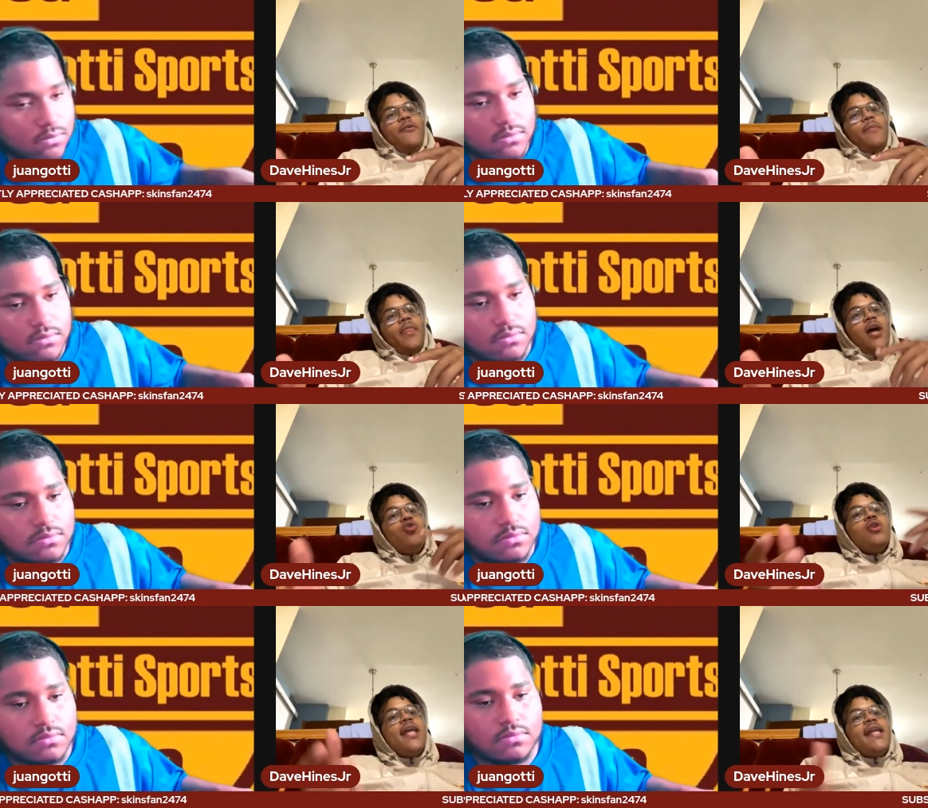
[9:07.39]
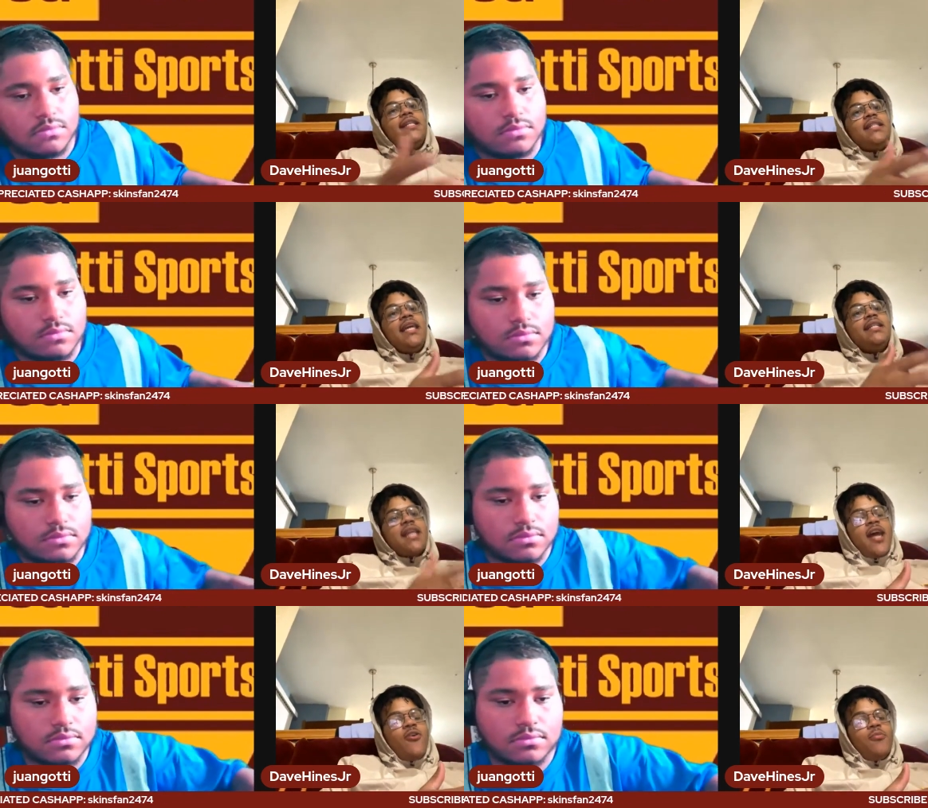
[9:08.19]
Speaker 1: Like, who didn't teach
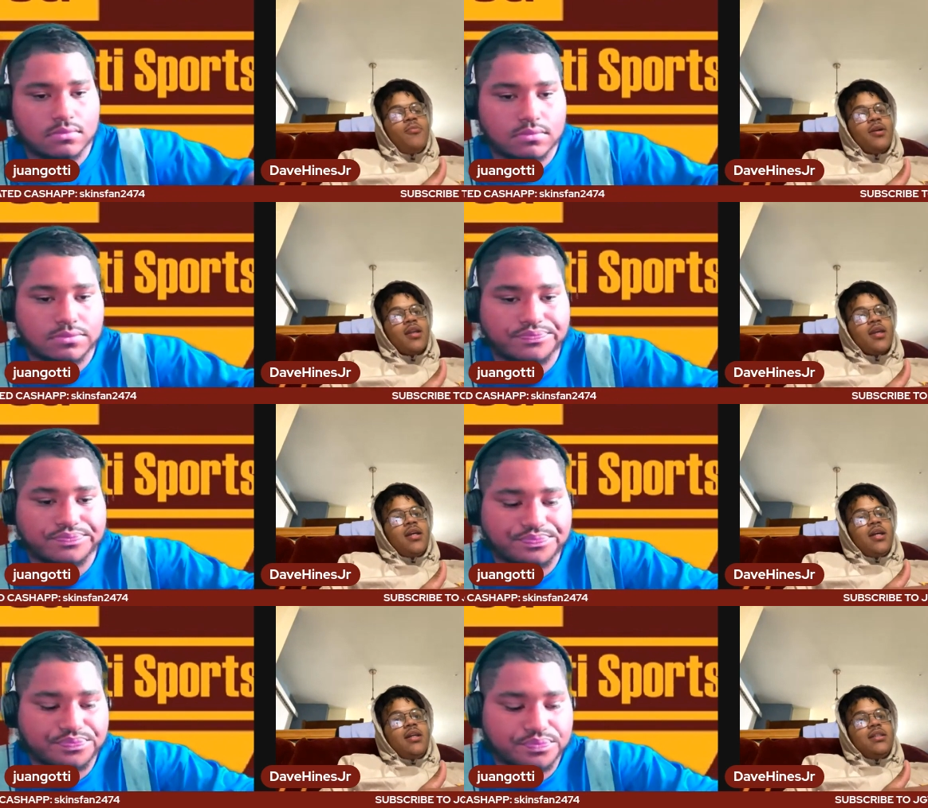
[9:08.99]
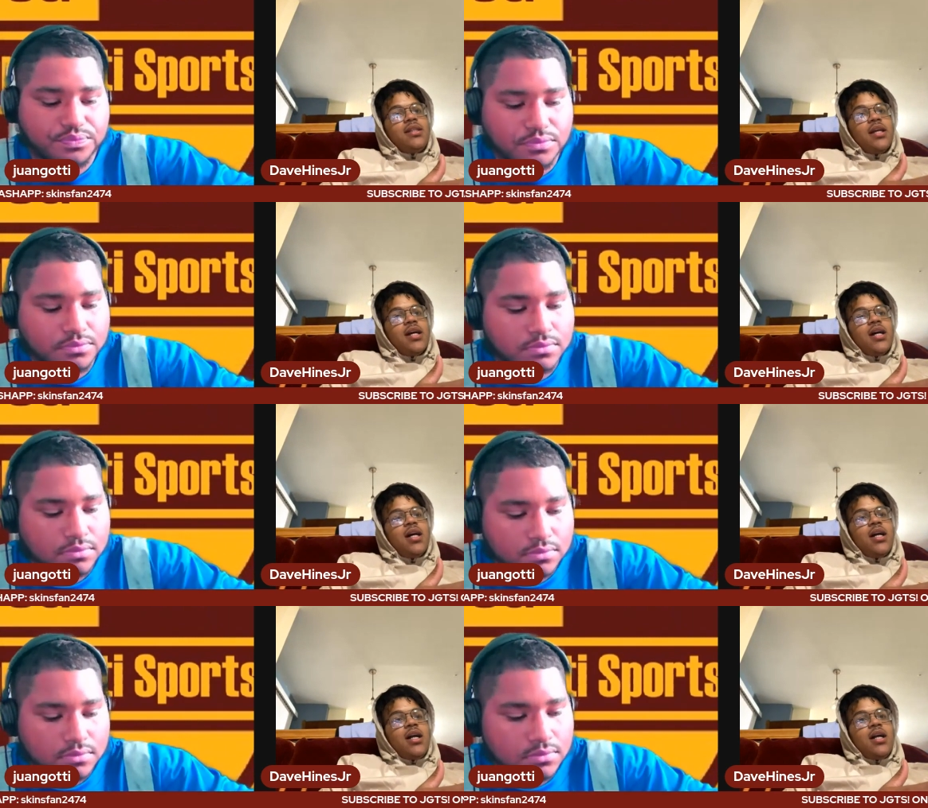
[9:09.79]
him to
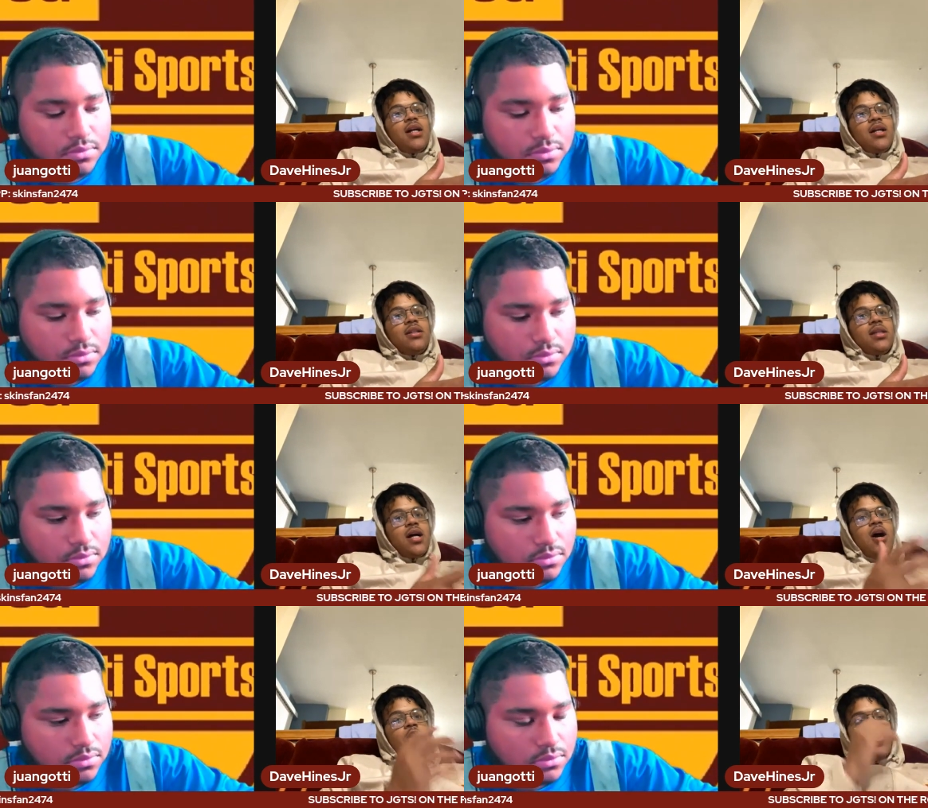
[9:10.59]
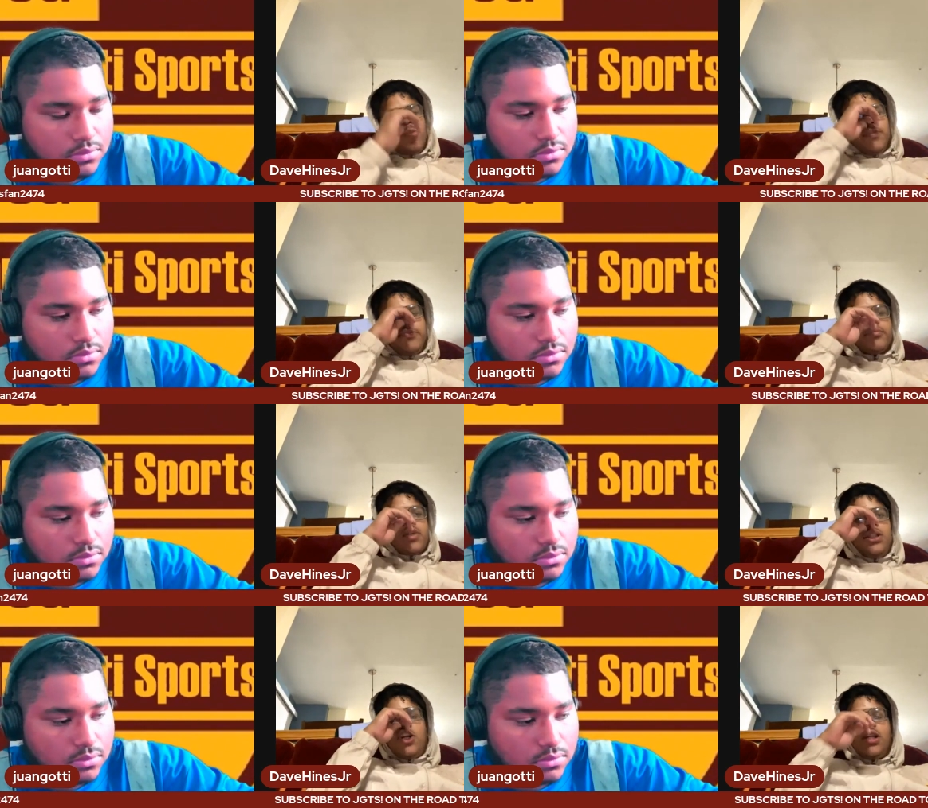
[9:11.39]
to um
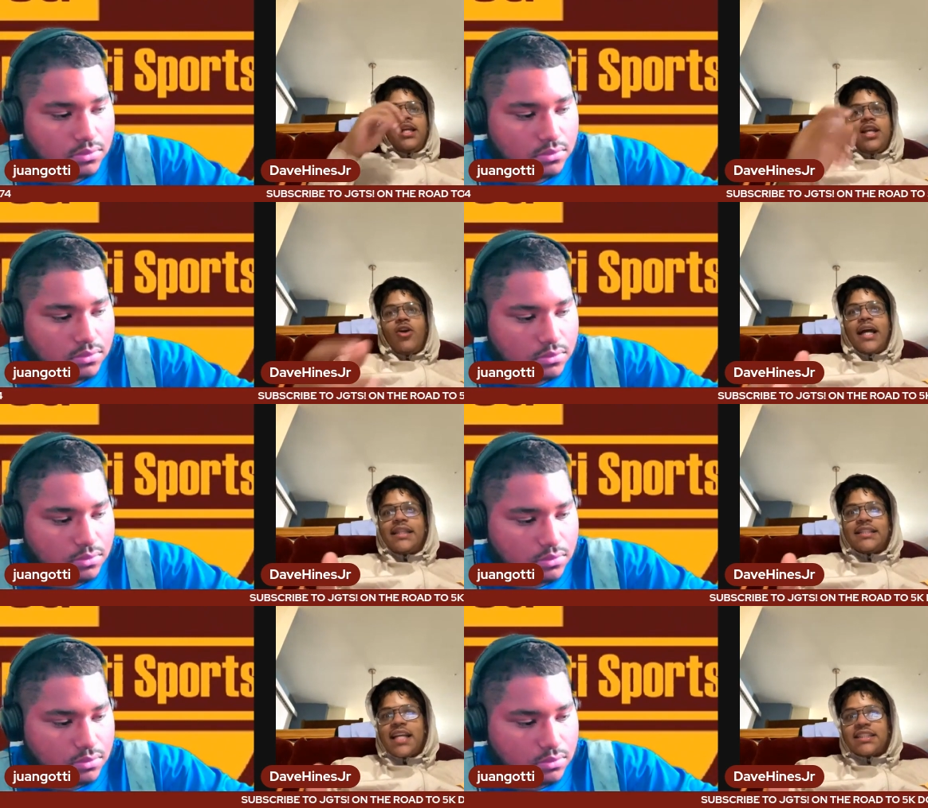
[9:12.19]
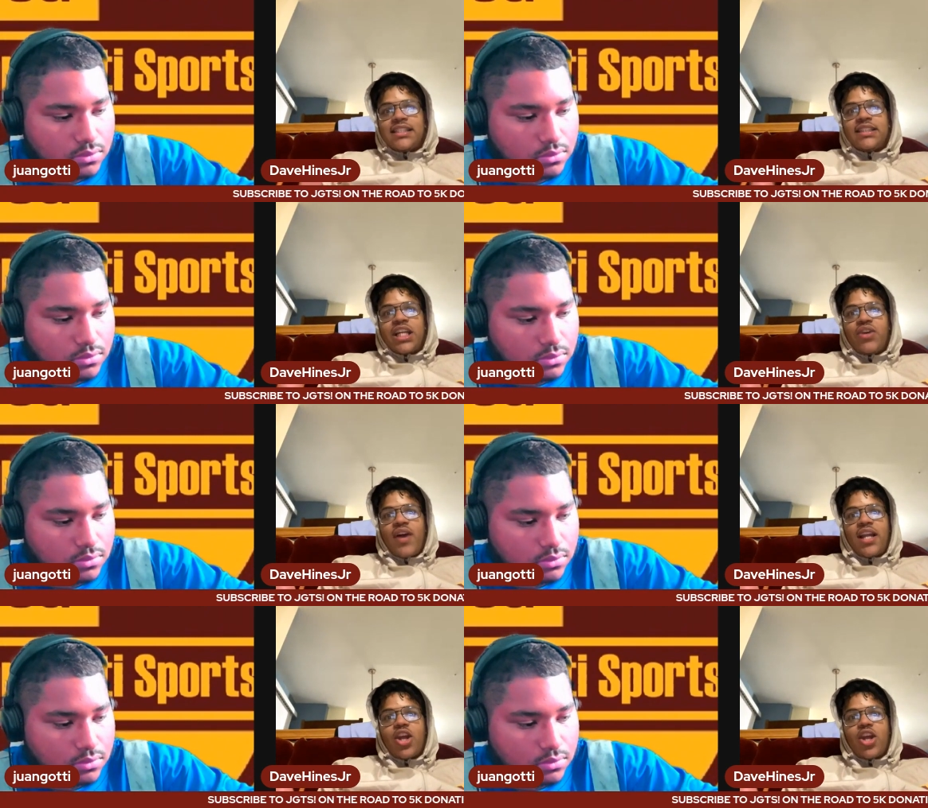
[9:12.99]
literally know not to touch the center right there?